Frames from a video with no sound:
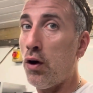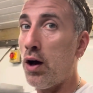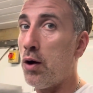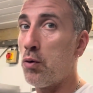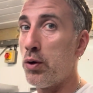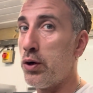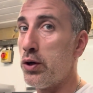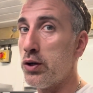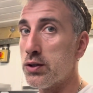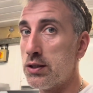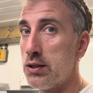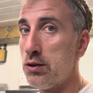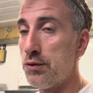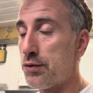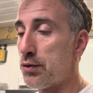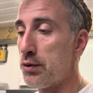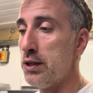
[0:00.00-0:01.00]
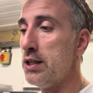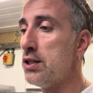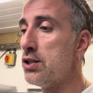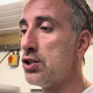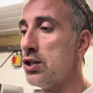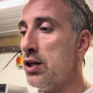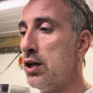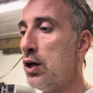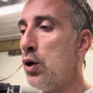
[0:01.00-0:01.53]
hours in the fridge,
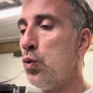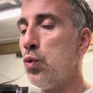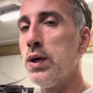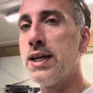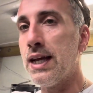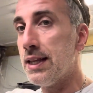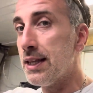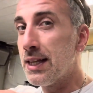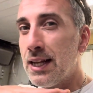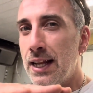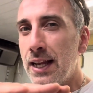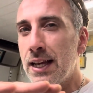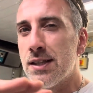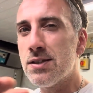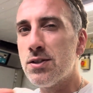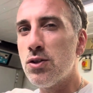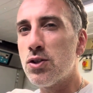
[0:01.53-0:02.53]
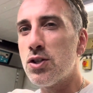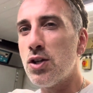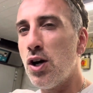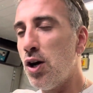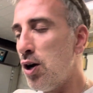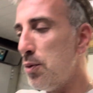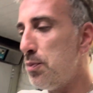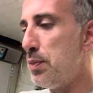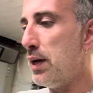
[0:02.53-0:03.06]
we can glaze the
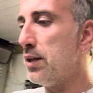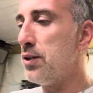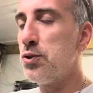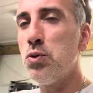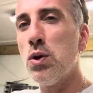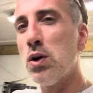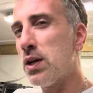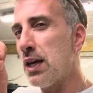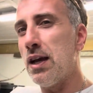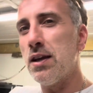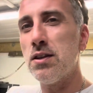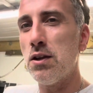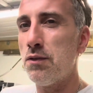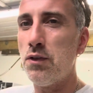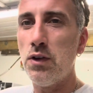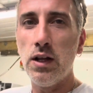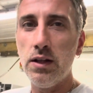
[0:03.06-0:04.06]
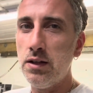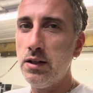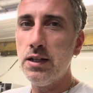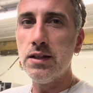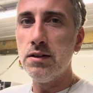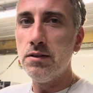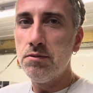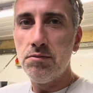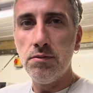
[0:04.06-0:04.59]
top and do a kind of
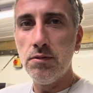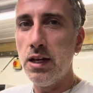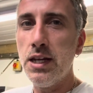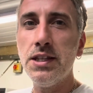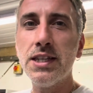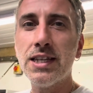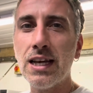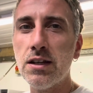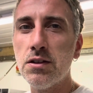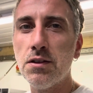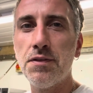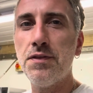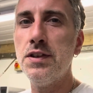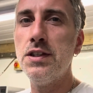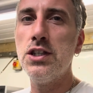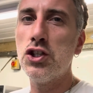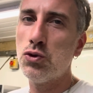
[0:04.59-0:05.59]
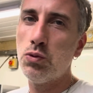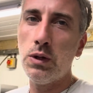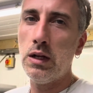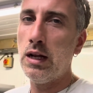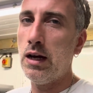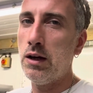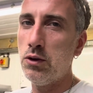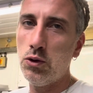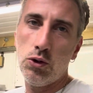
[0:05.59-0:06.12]
any kind of finish
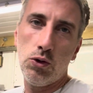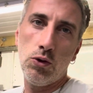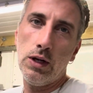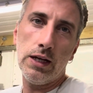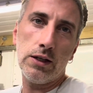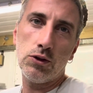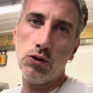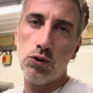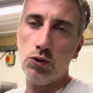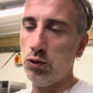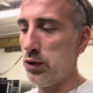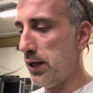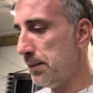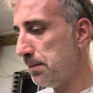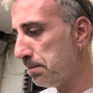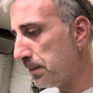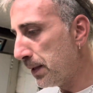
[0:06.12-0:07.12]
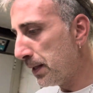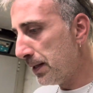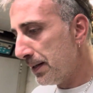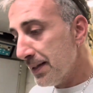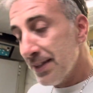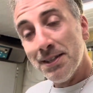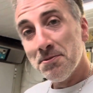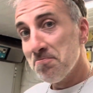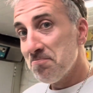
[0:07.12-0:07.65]
you like to do. Yeah,
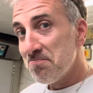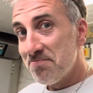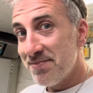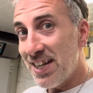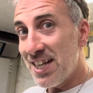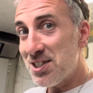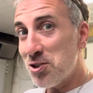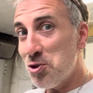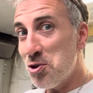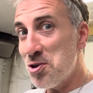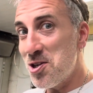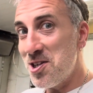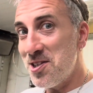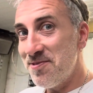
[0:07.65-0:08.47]
that's all.